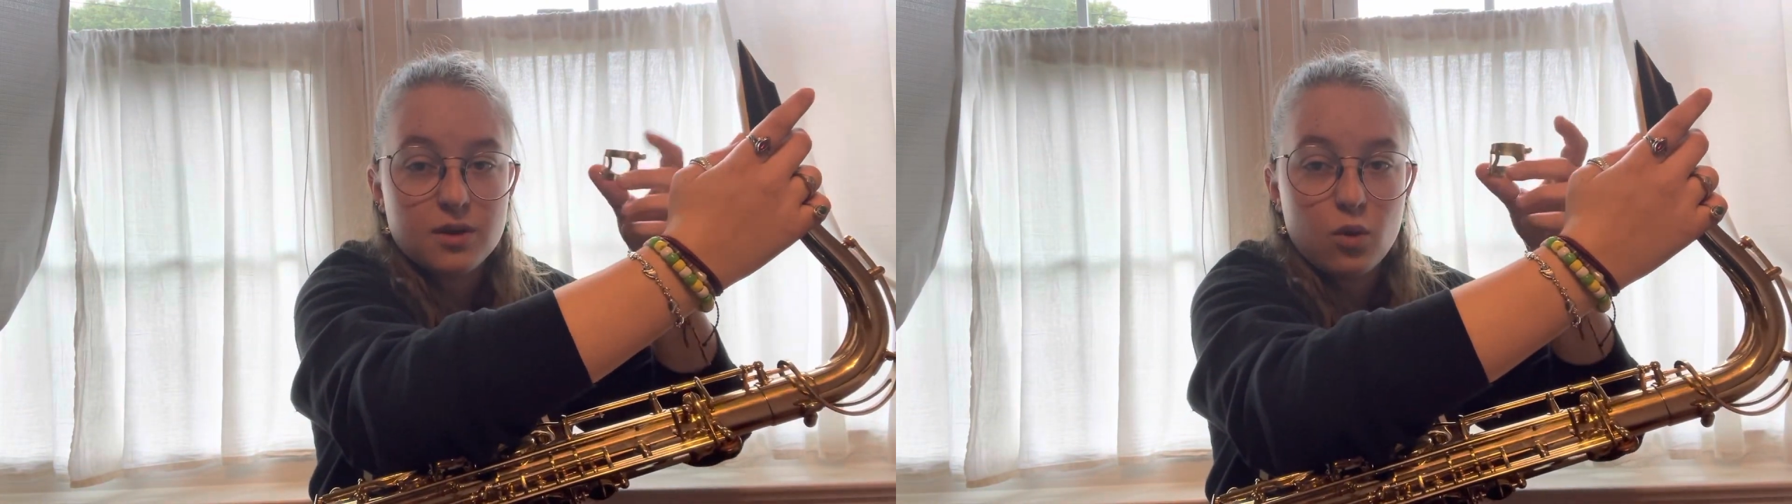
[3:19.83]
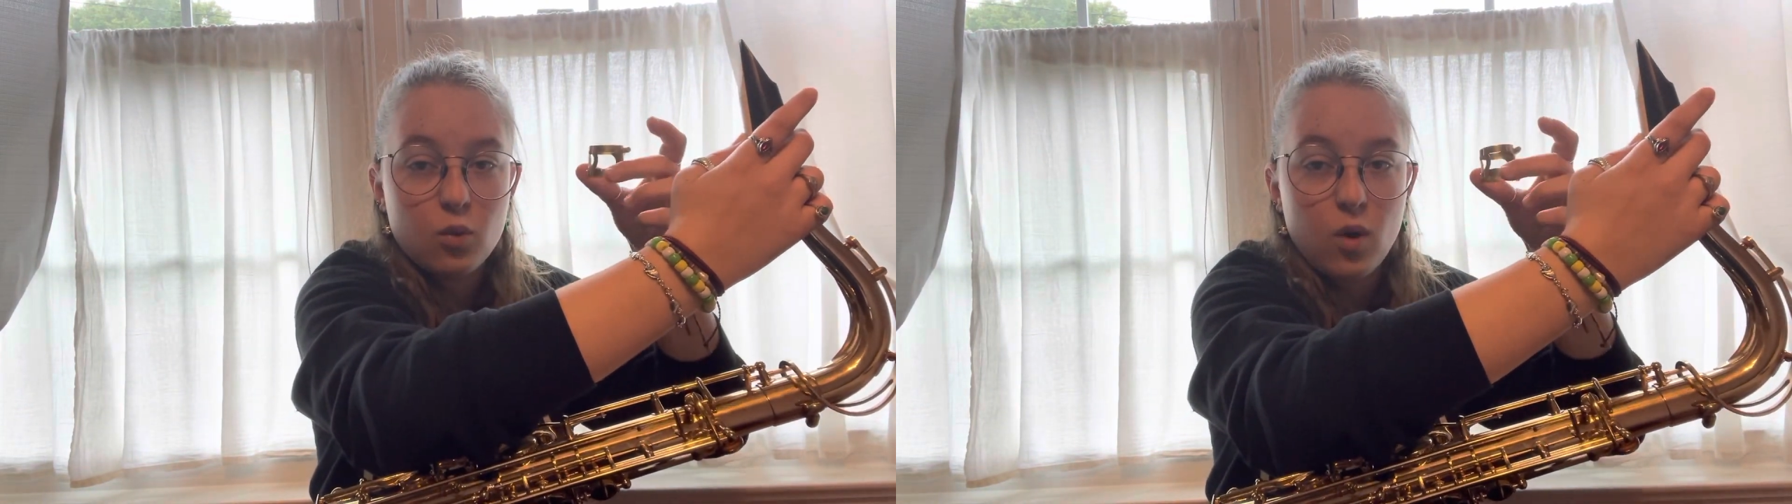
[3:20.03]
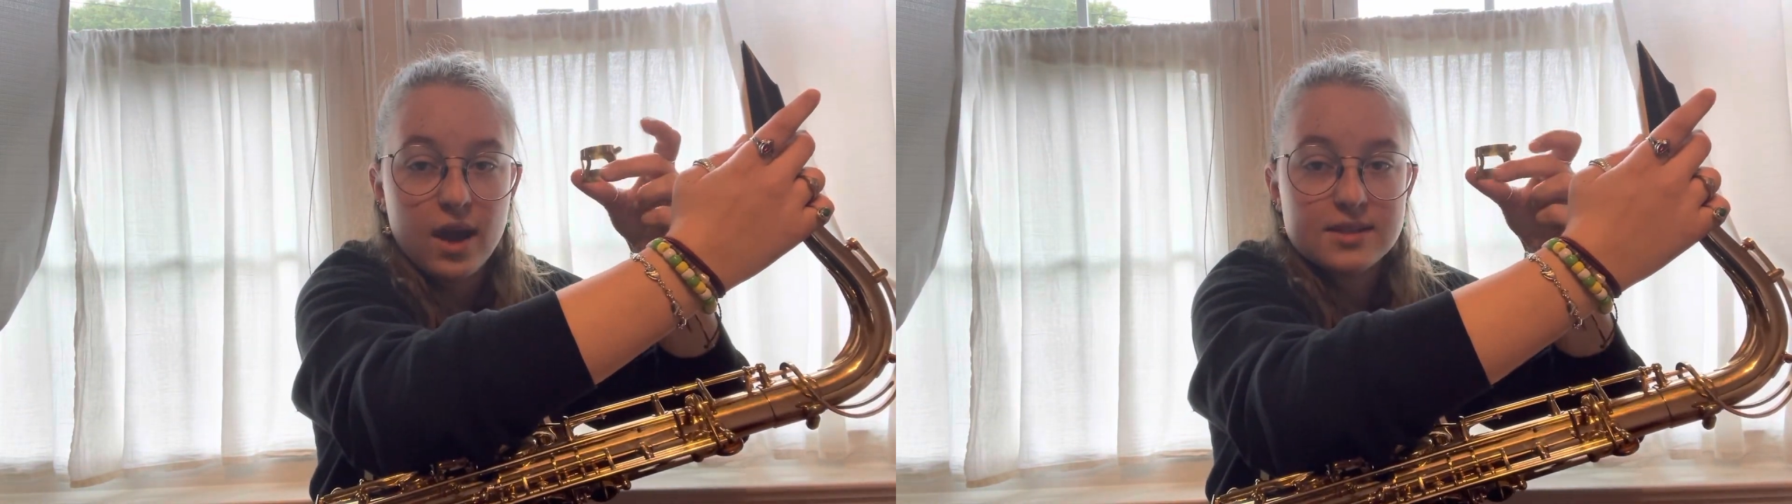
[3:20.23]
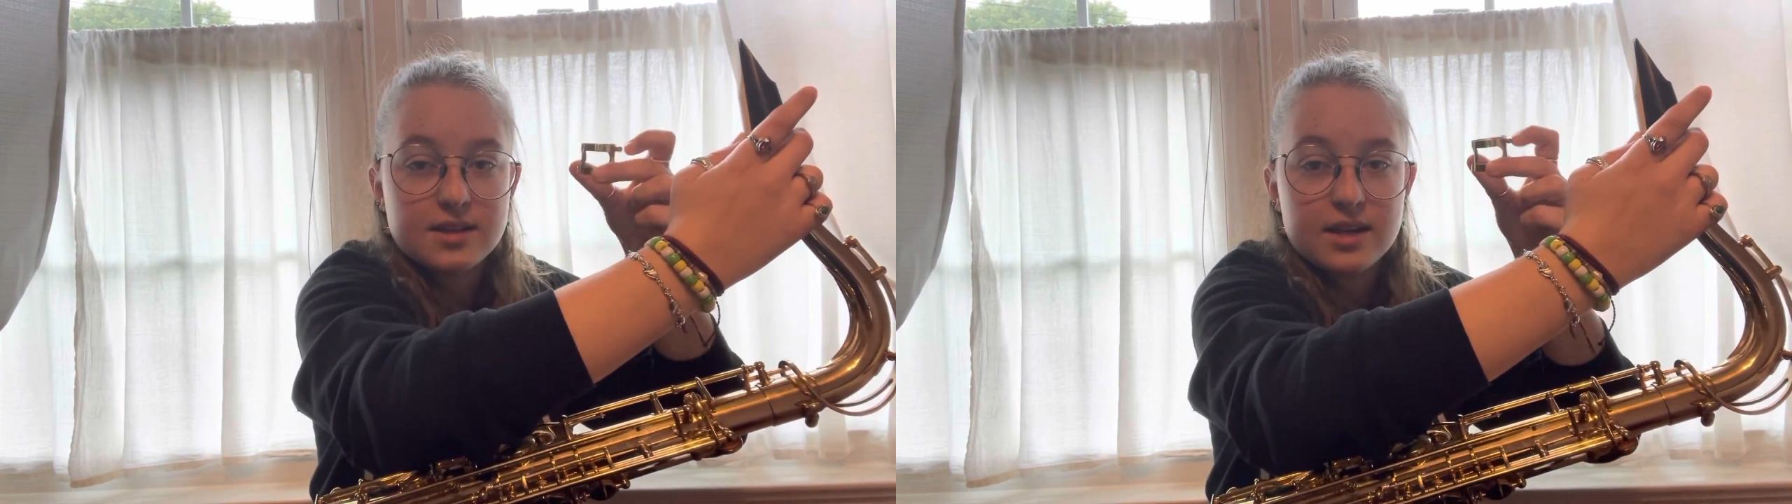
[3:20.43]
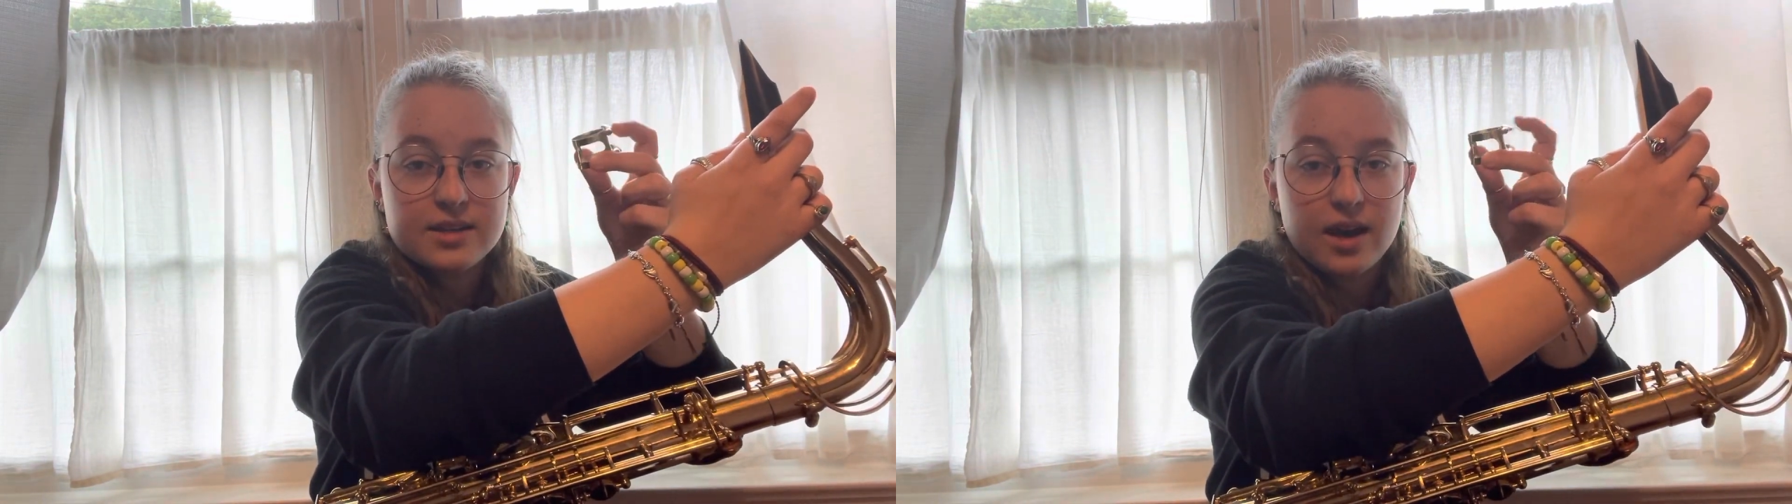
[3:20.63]
wide
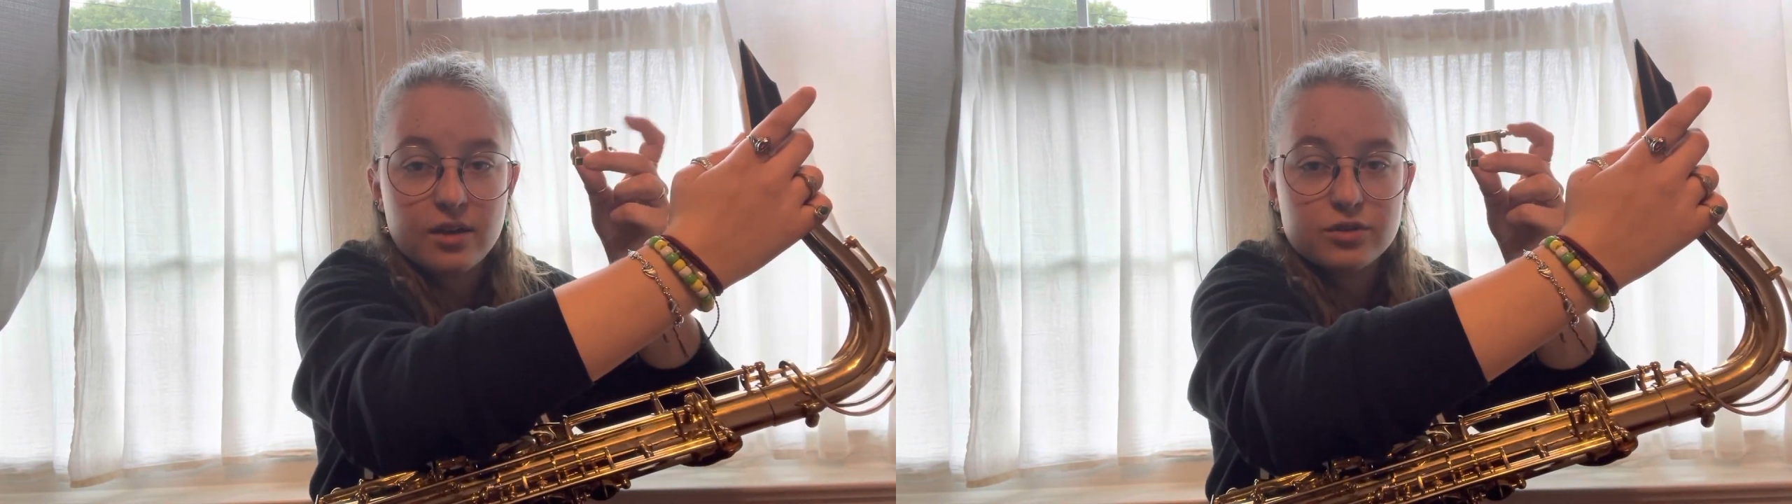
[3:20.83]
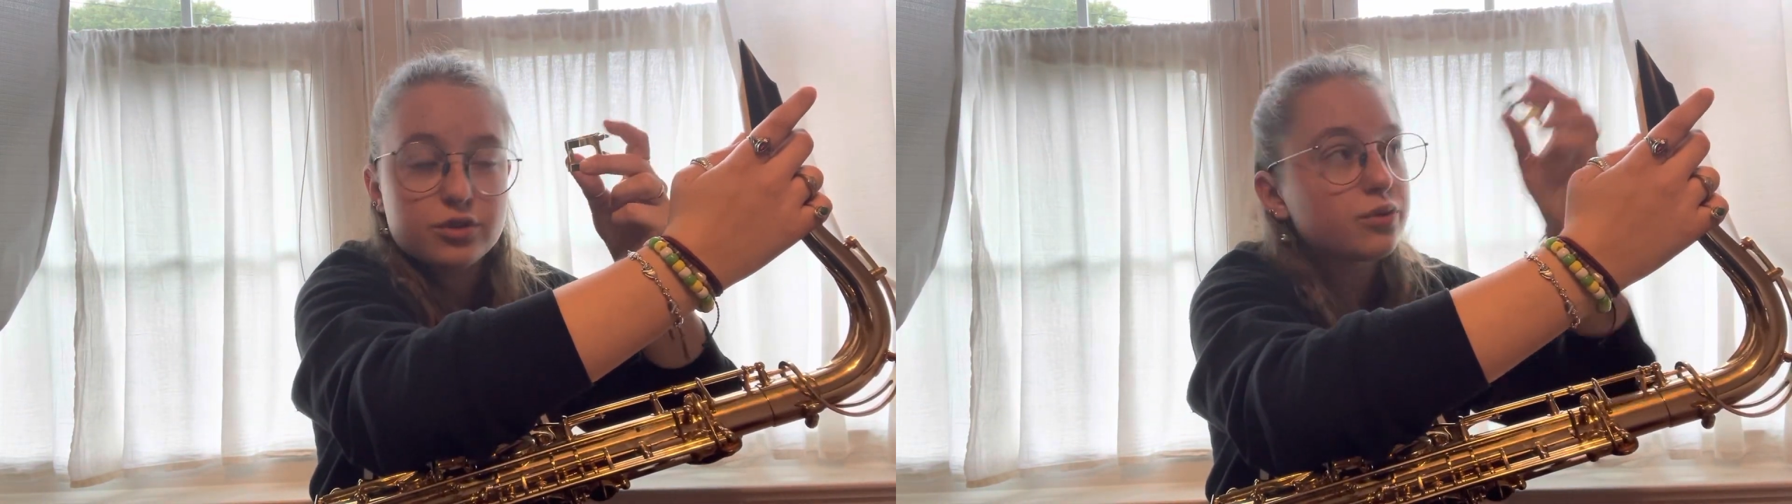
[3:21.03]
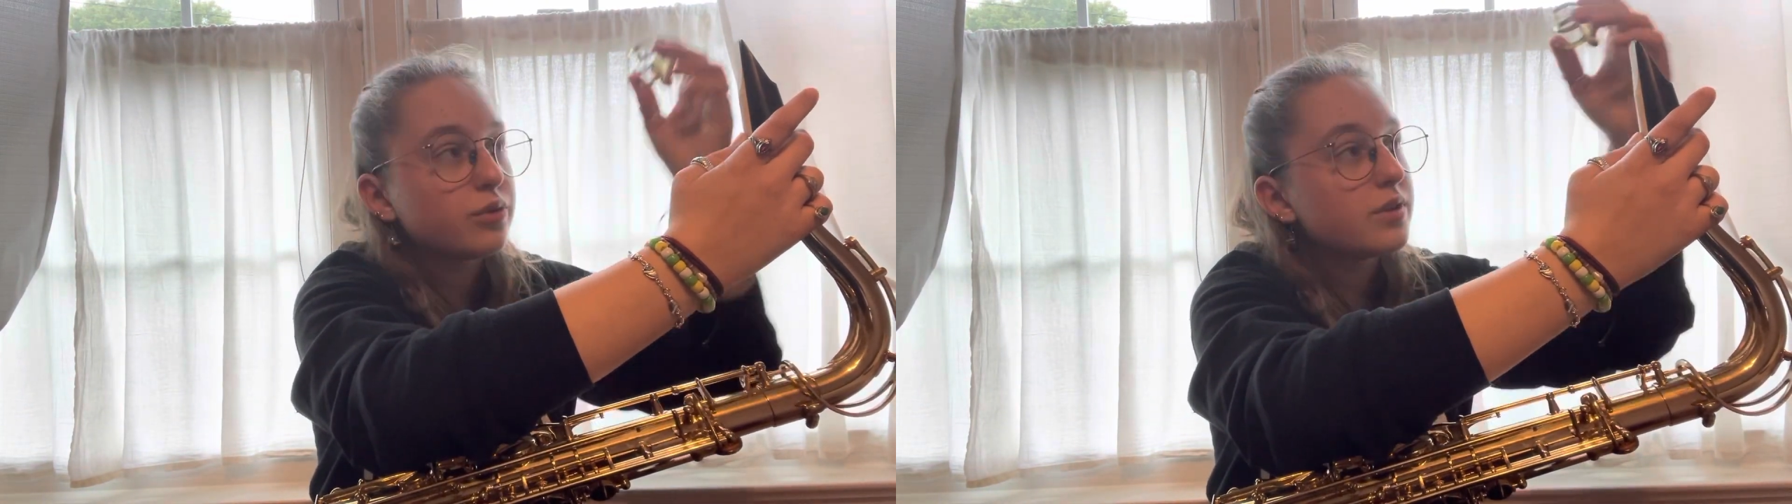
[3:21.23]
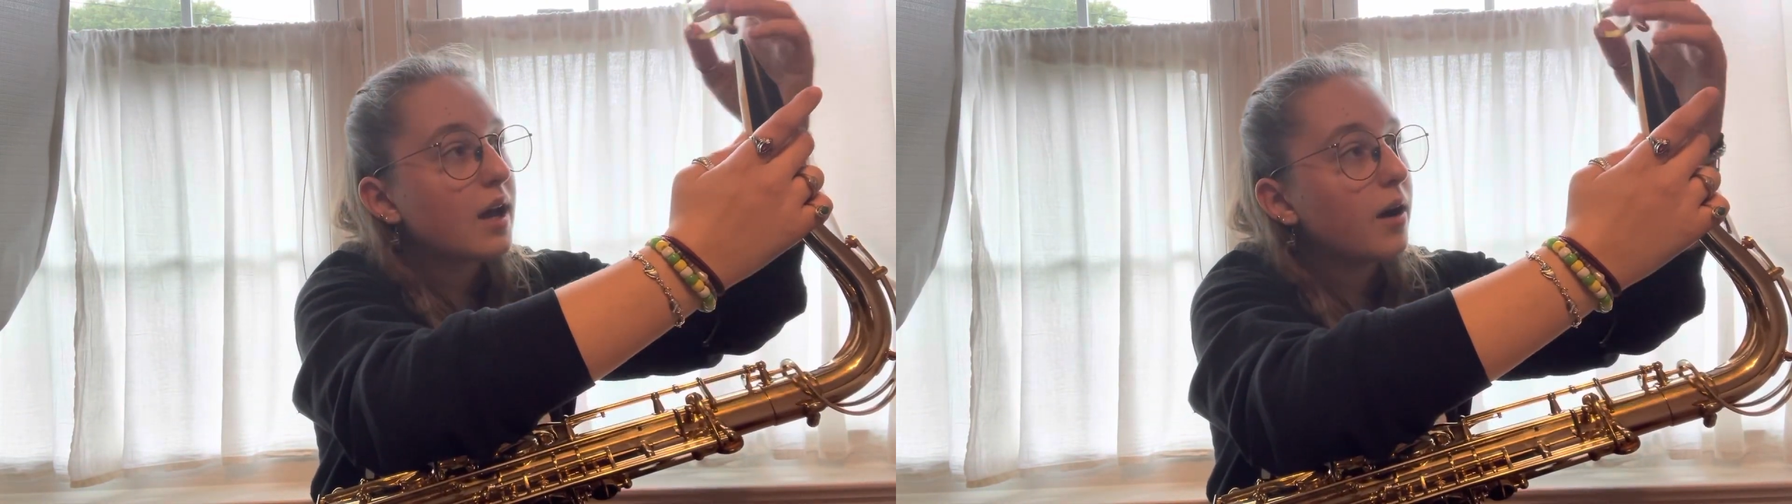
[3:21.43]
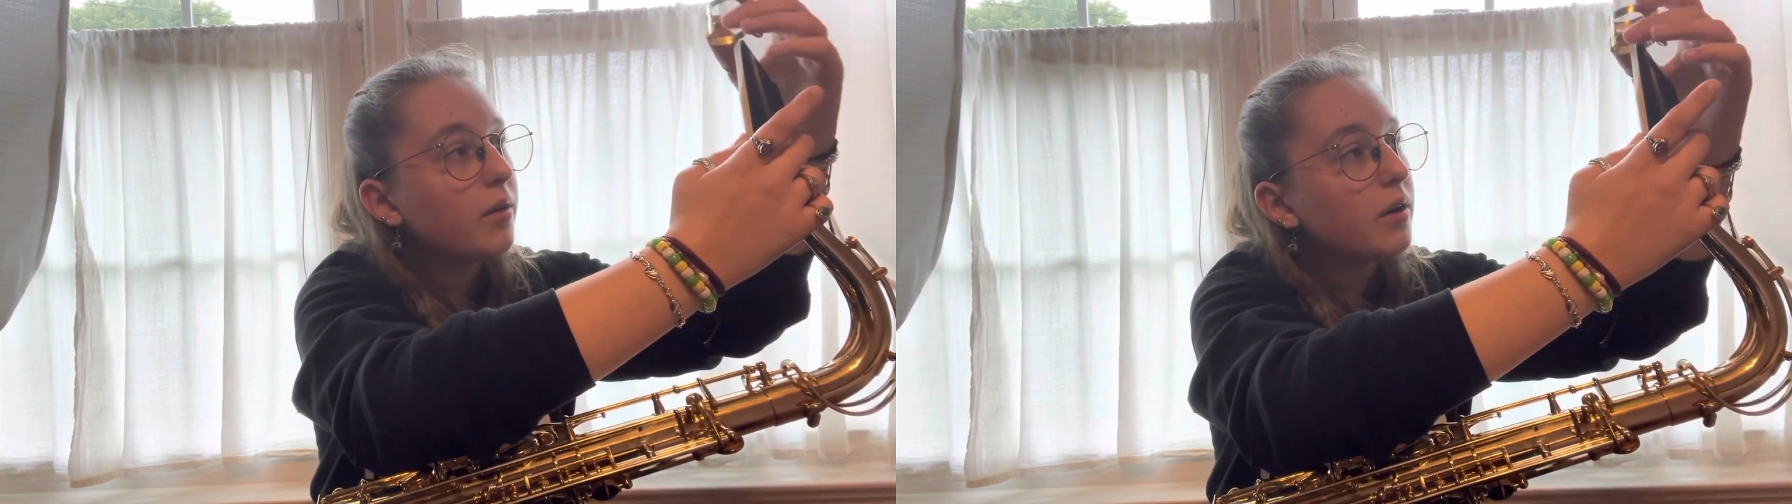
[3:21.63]
side down, screws
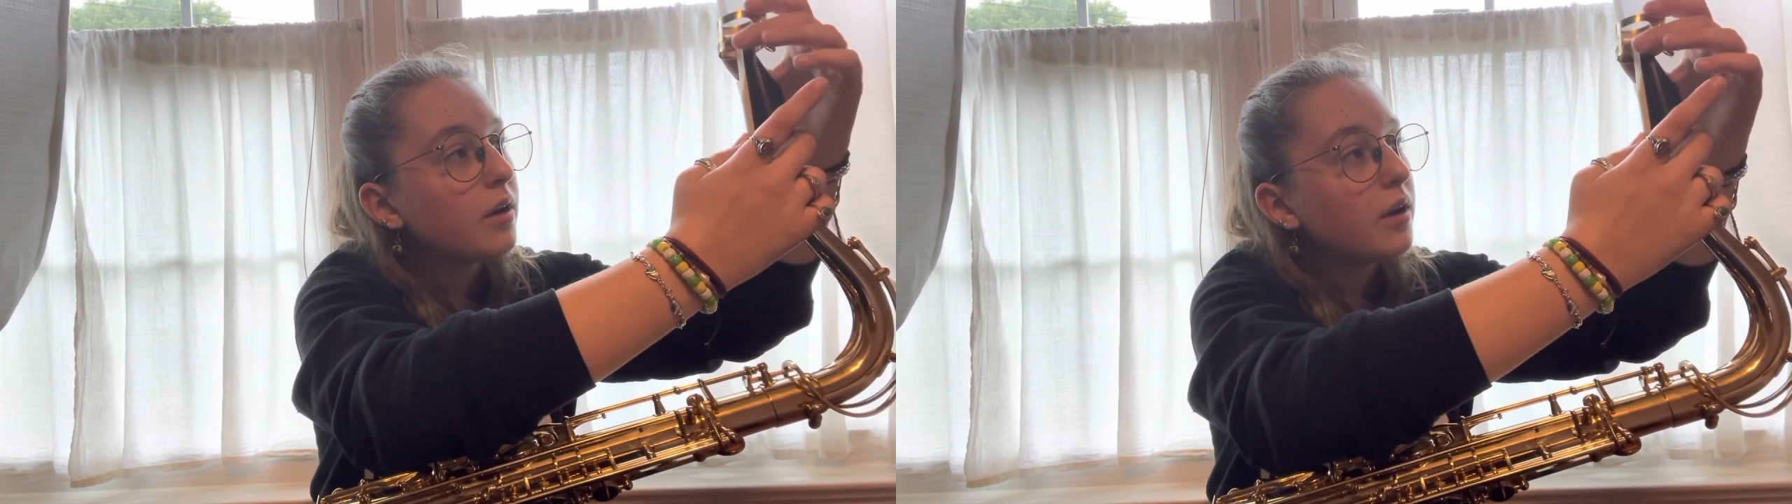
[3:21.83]
out.